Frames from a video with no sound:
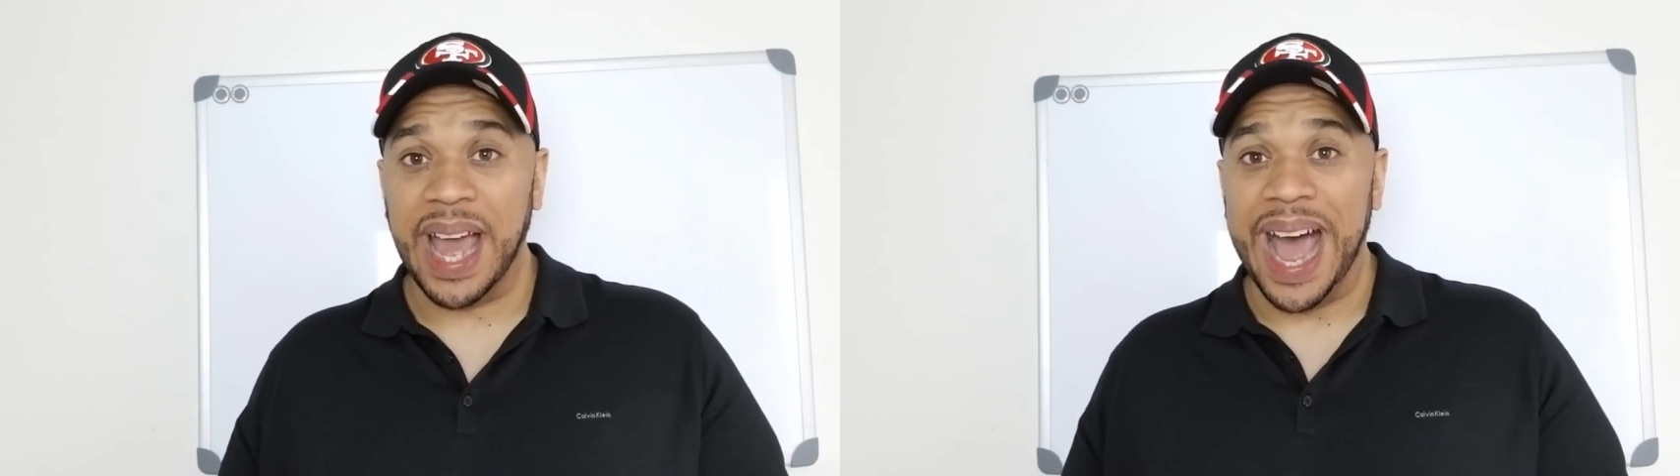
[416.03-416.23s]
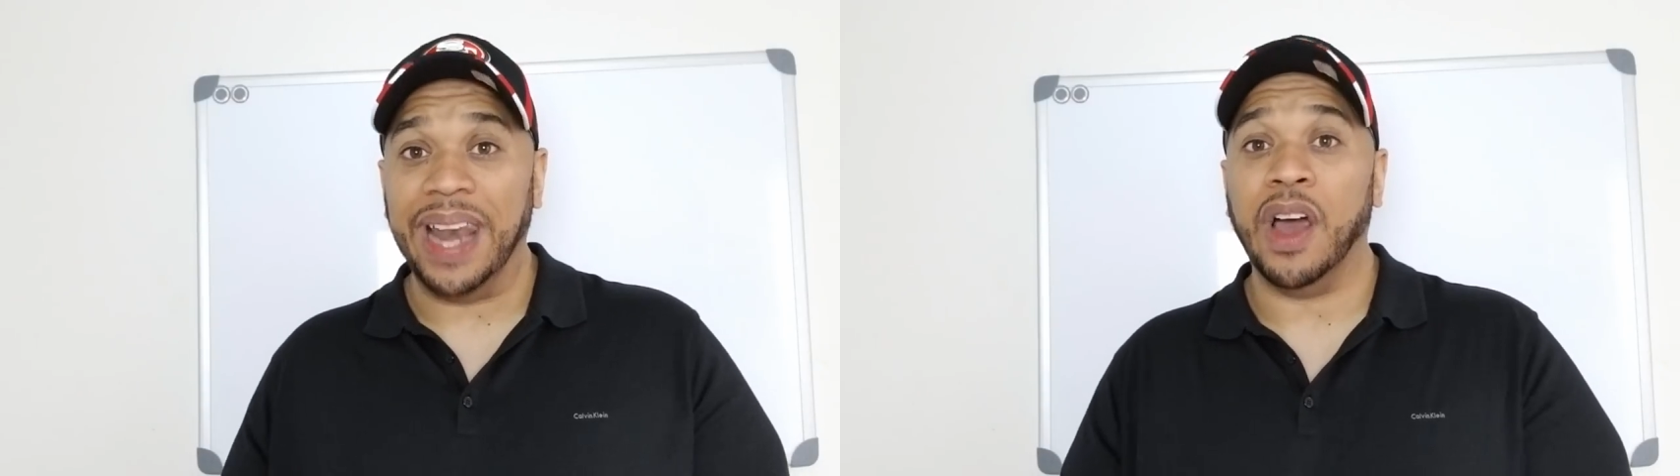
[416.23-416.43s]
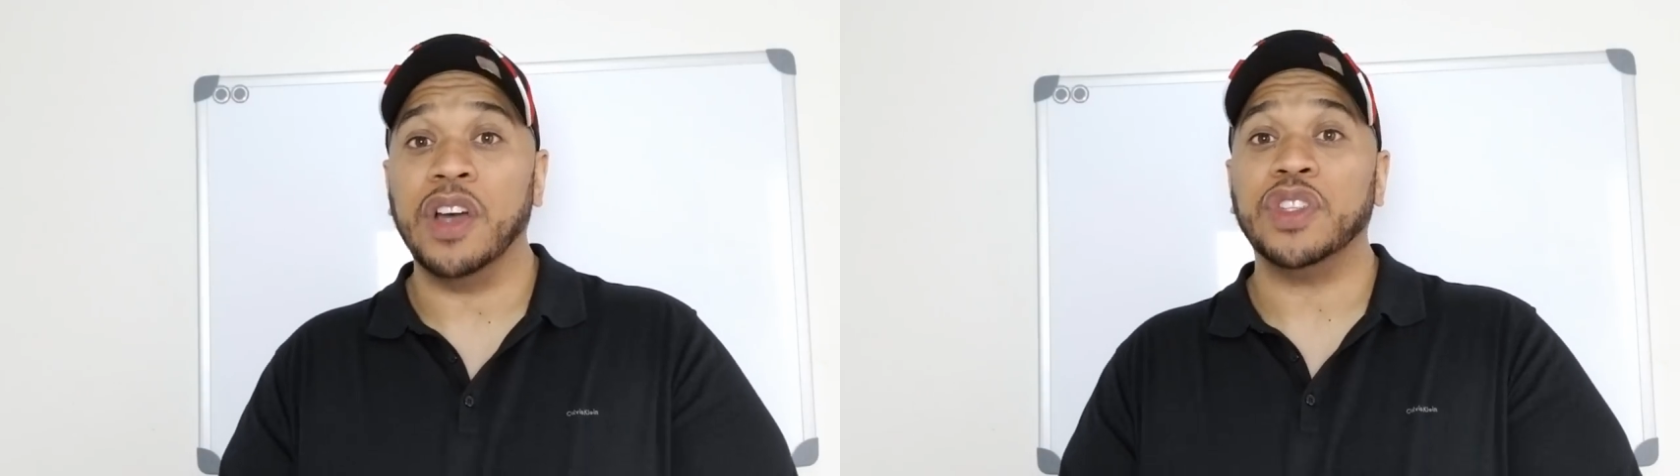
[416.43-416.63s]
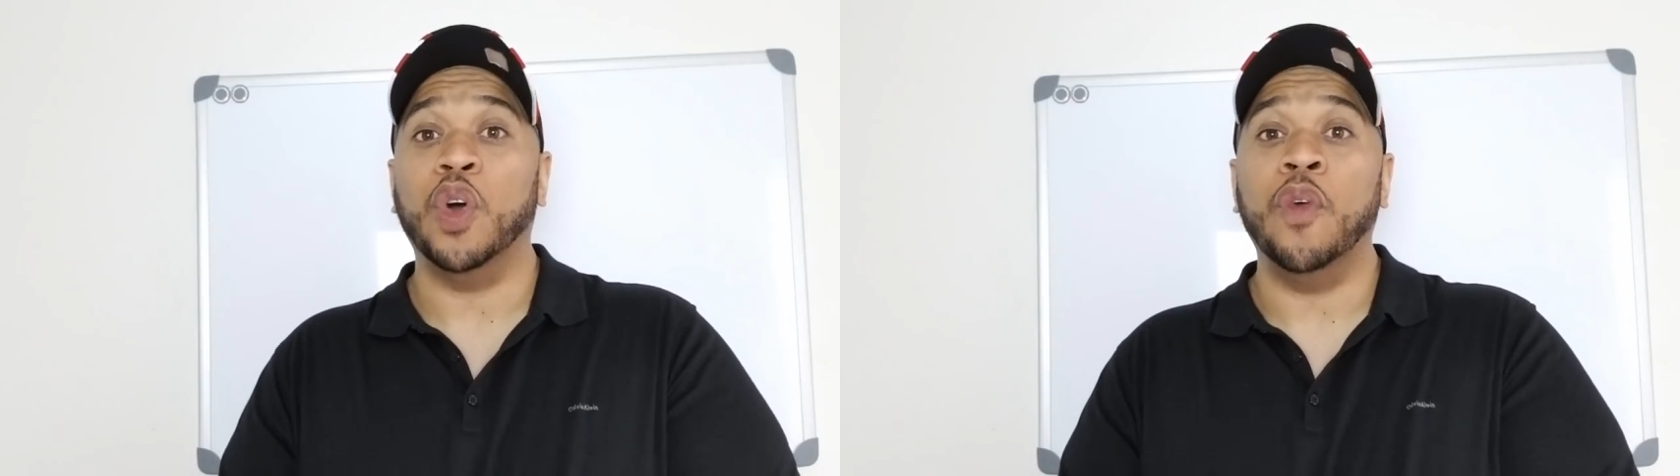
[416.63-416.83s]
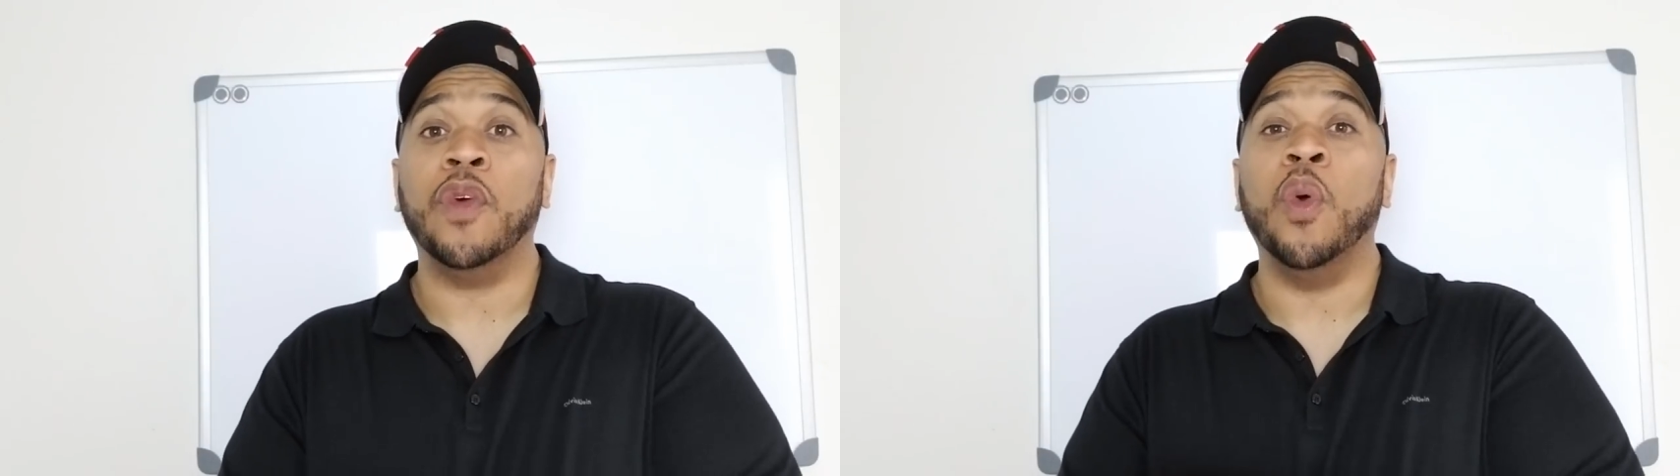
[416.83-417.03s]
I lost
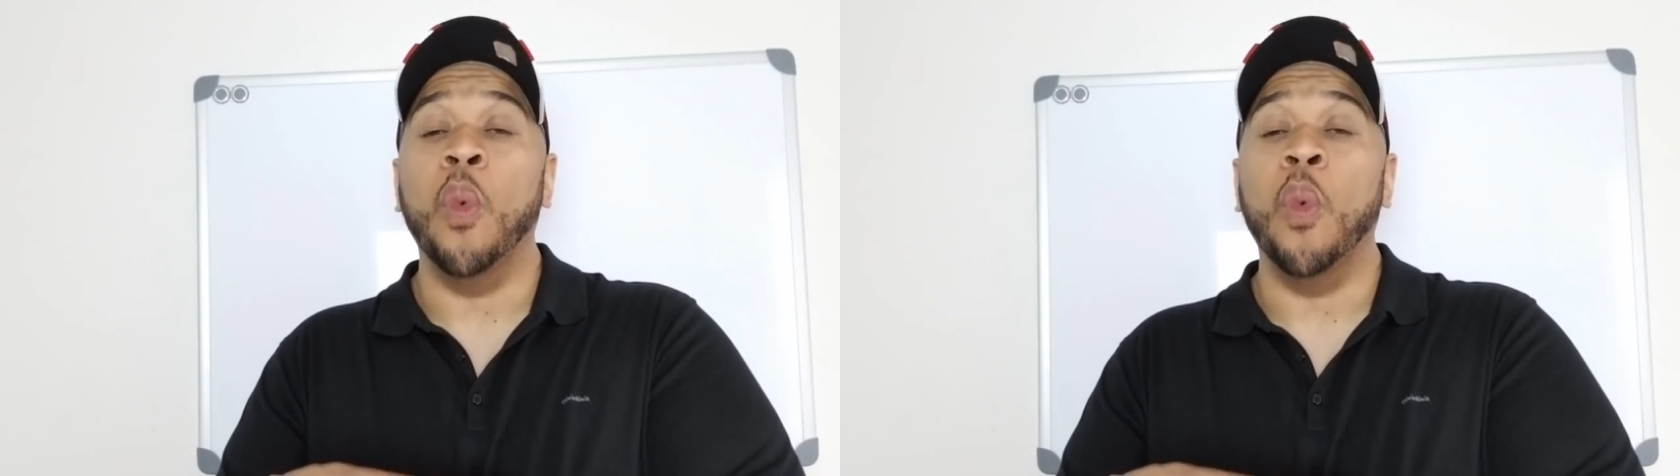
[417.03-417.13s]
over